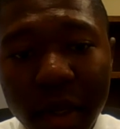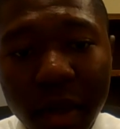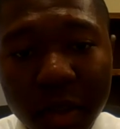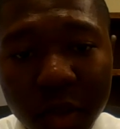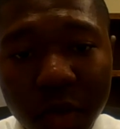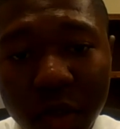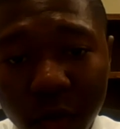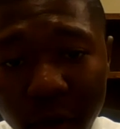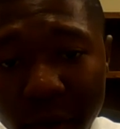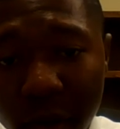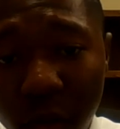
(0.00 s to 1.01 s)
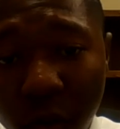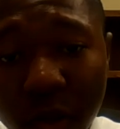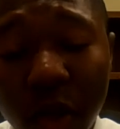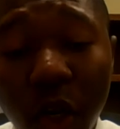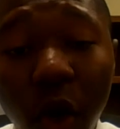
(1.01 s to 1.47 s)
illness
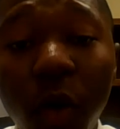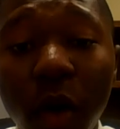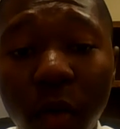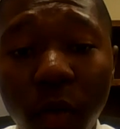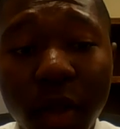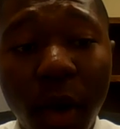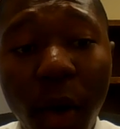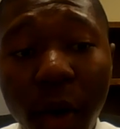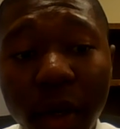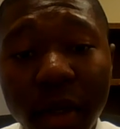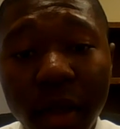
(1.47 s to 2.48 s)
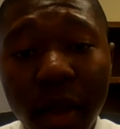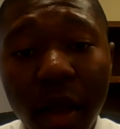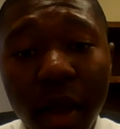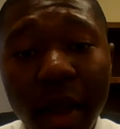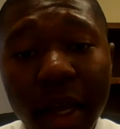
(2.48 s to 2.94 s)
was lower with early
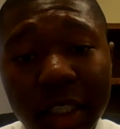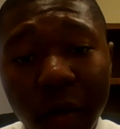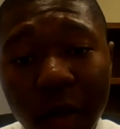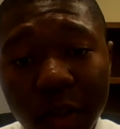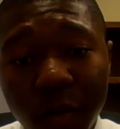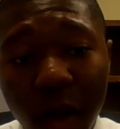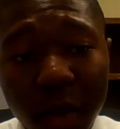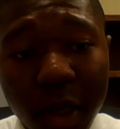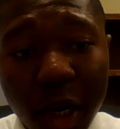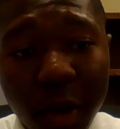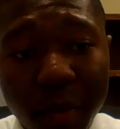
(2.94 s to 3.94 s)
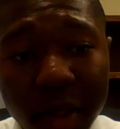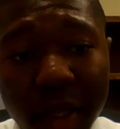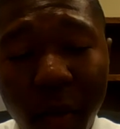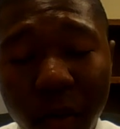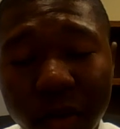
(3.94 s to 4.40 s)
antiretroviral therapy
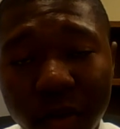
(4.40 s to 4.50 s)
than with